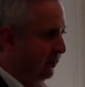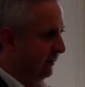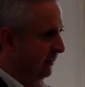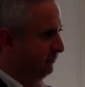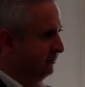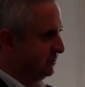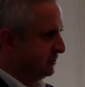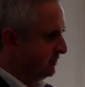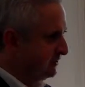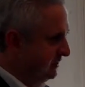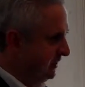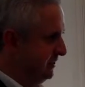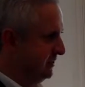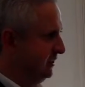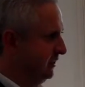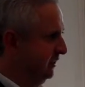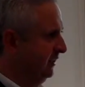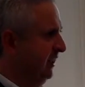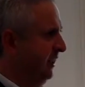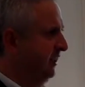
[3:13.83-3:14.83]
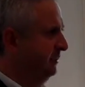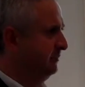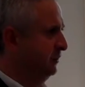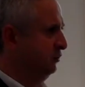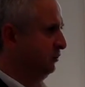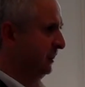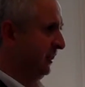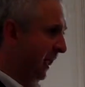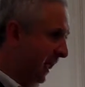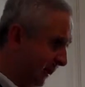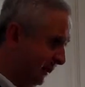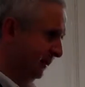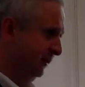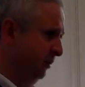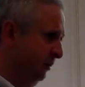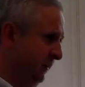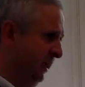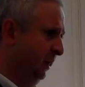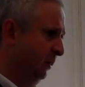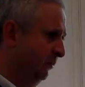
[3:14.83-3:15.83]
There is a disconnect between
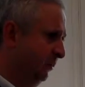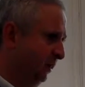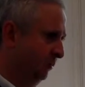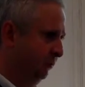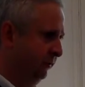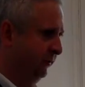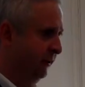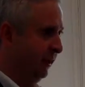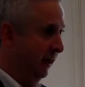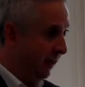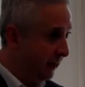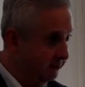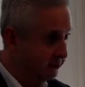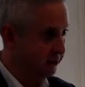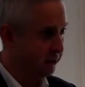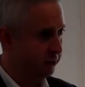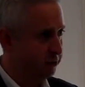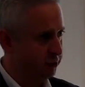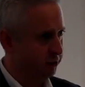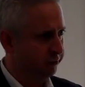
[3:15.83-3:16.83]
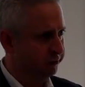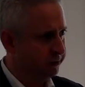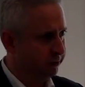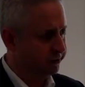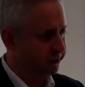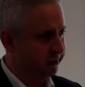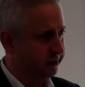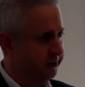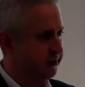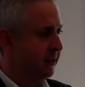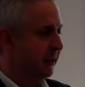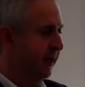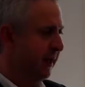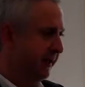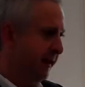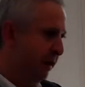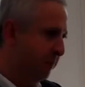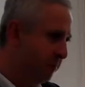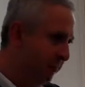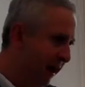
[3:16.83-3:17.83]
economic growth and social justice.
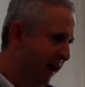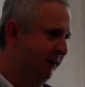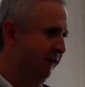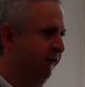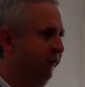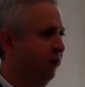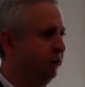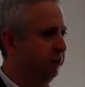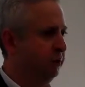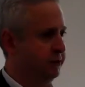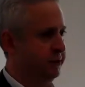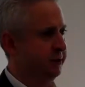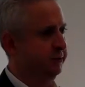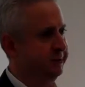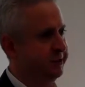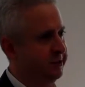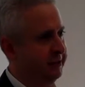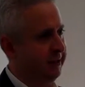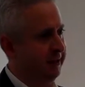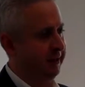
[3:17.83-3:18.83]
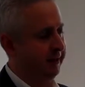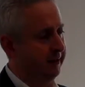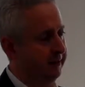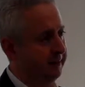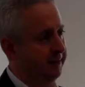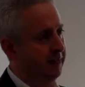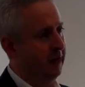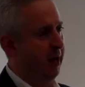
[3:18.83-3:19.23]
Now, my focus on saying,